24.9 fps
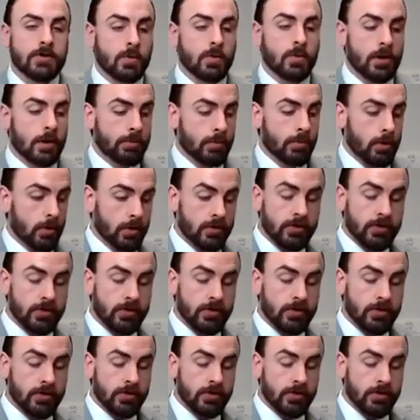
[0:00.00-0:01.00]
So when a
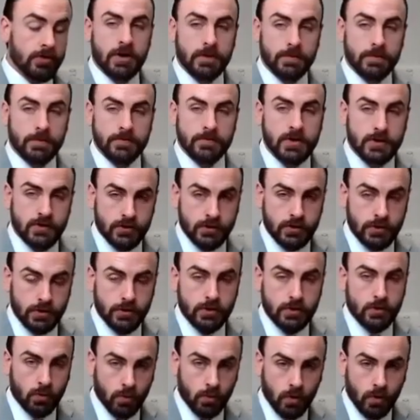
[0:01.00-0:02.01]
person first comes into
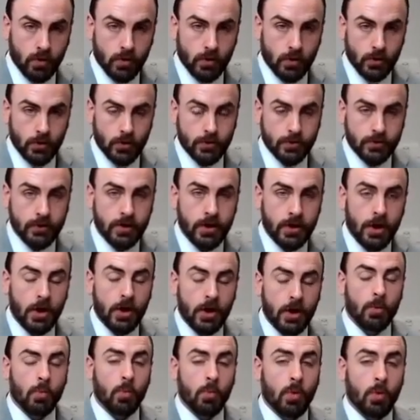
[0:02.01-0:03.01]
your world,
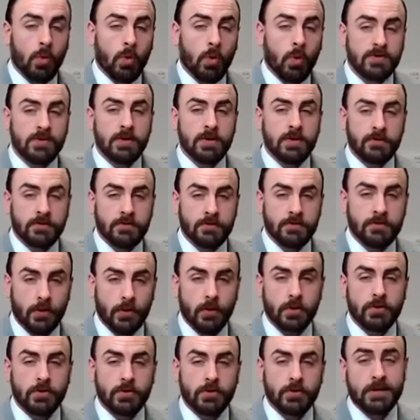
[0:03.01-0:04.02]
what's their
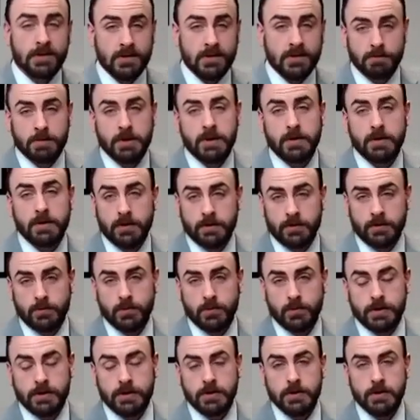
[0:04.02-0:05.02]
first experience
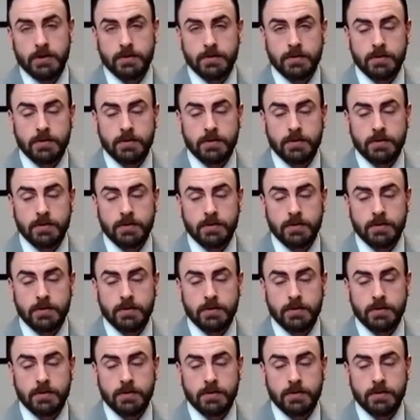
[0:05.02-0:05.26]
with you?